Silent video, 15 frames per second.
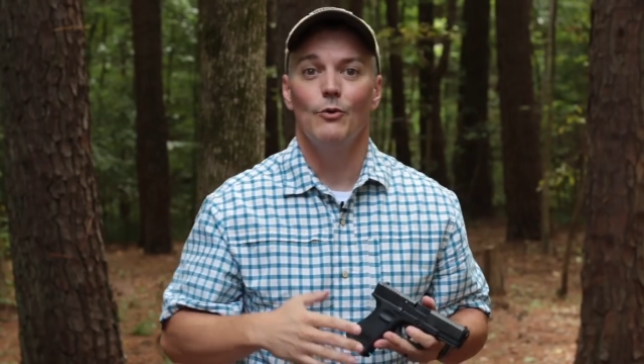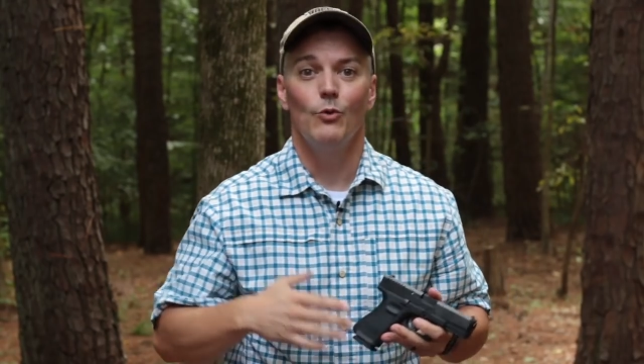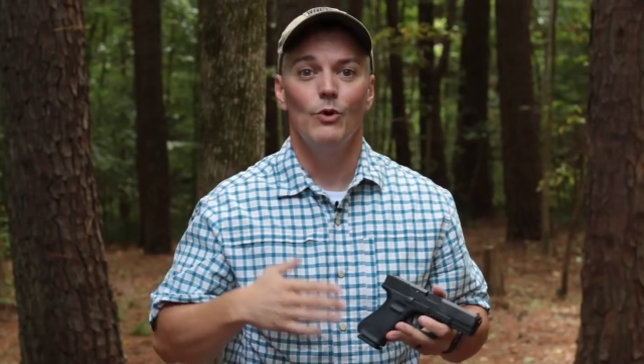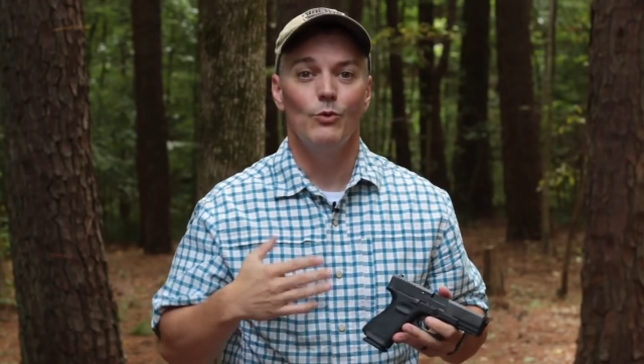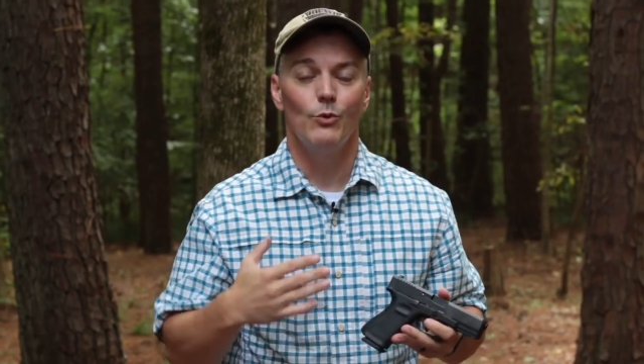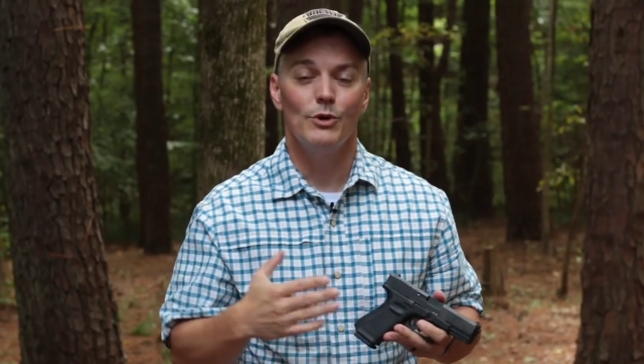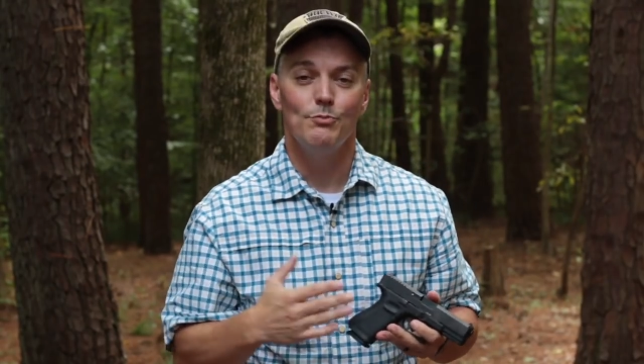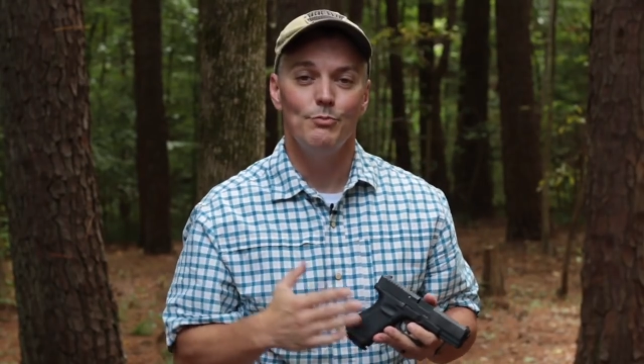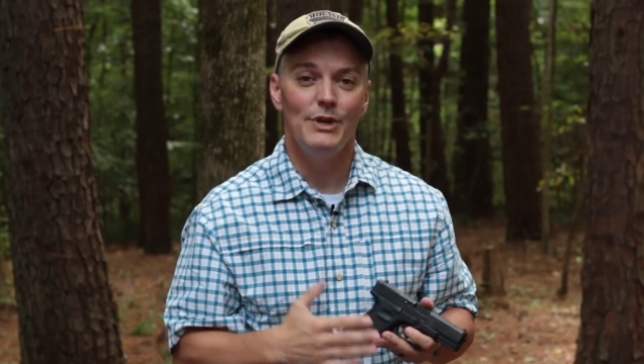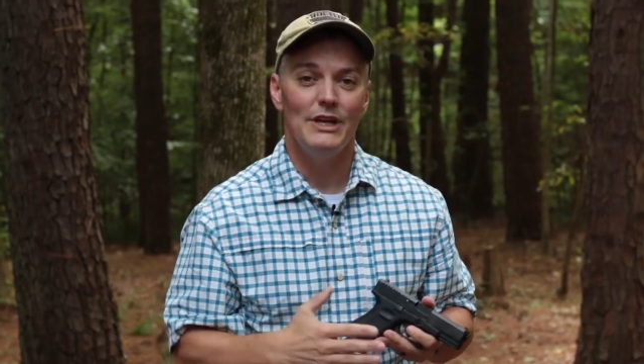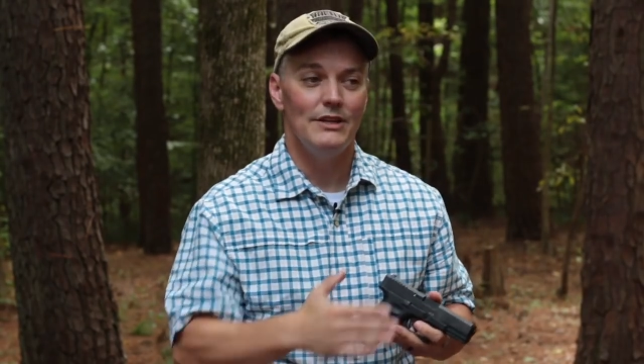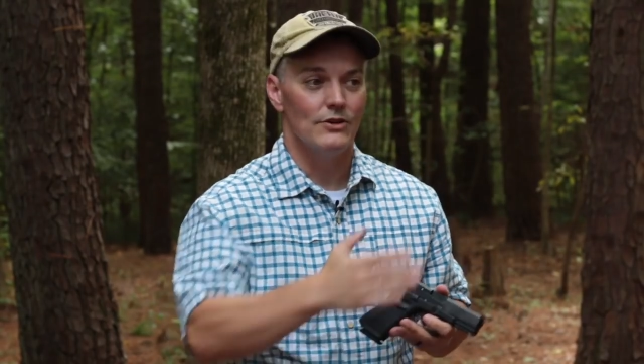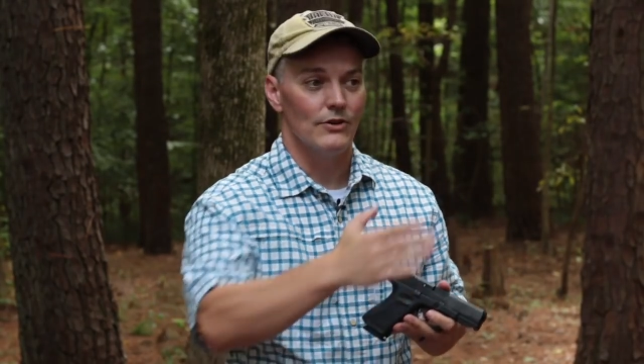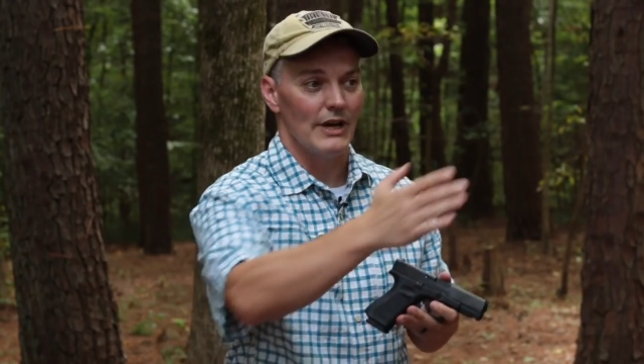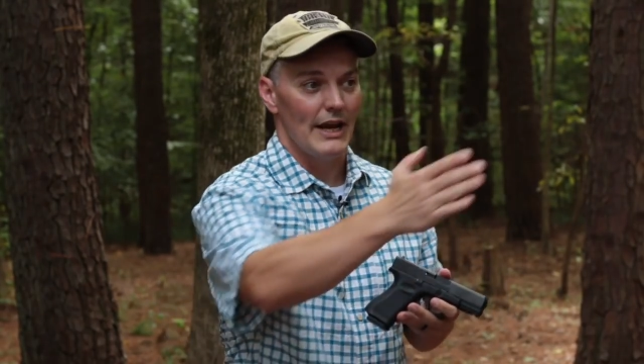what would
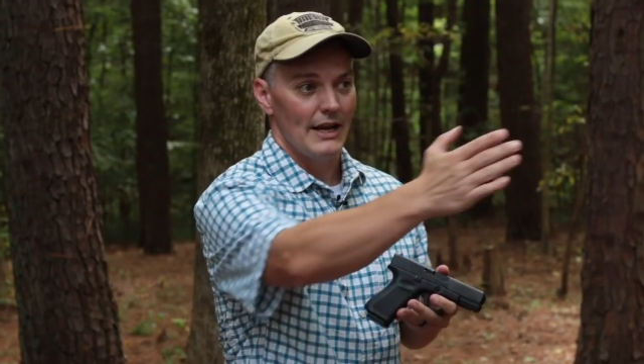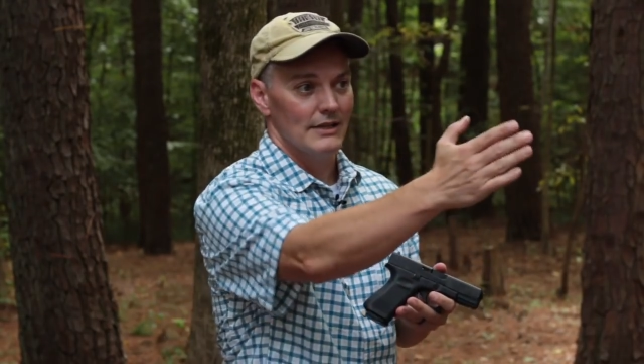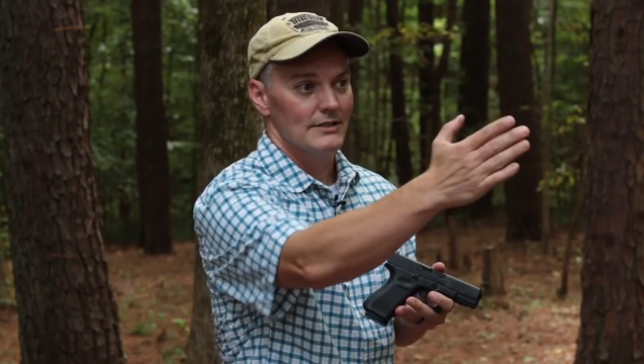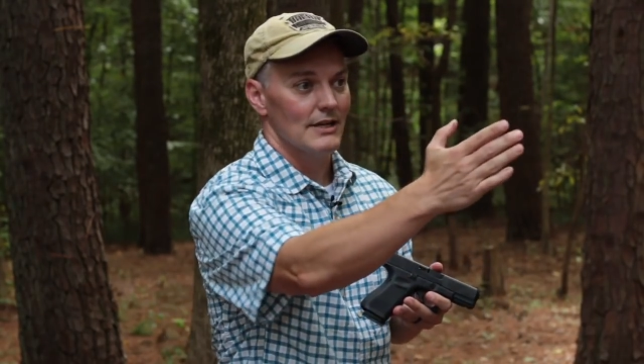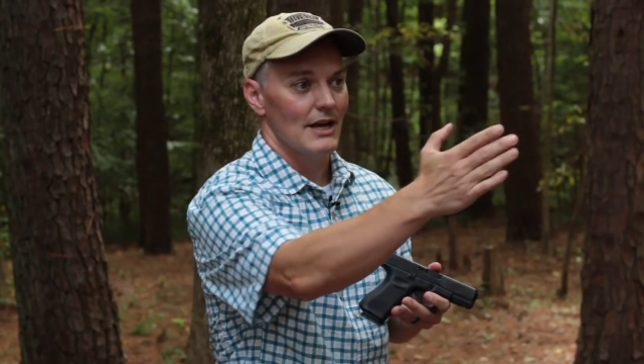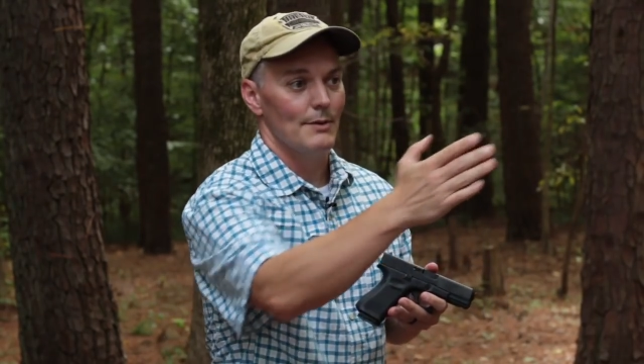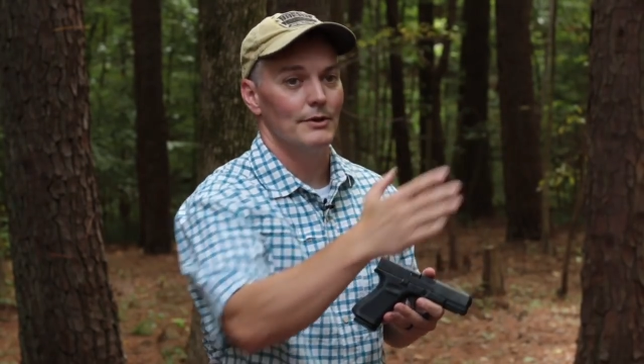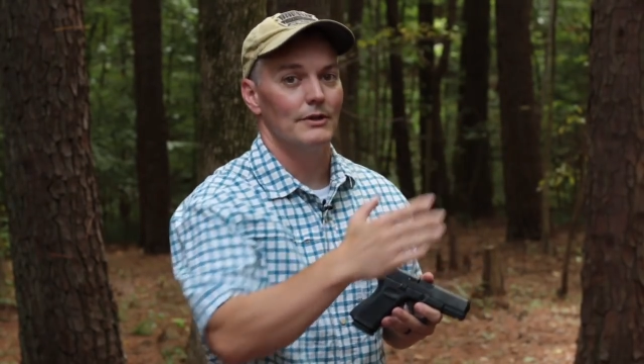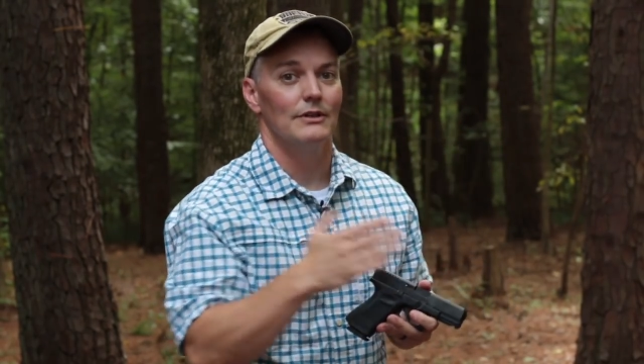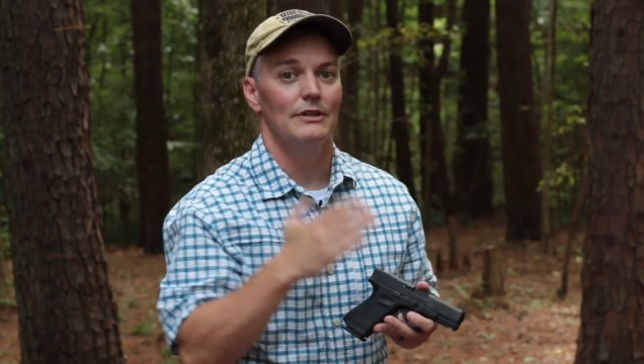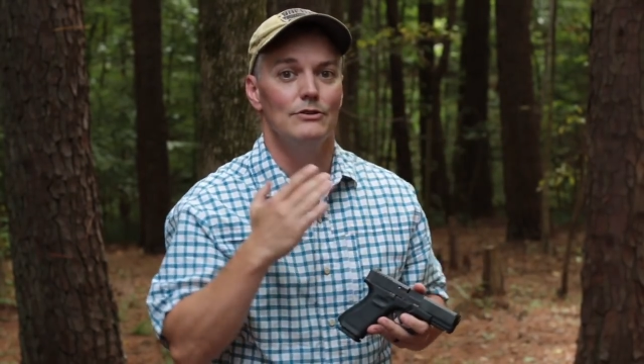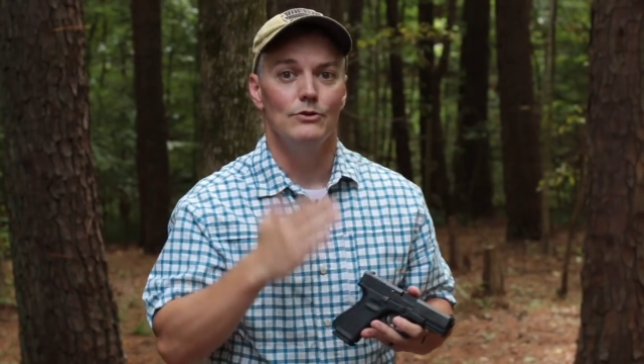be your anatomically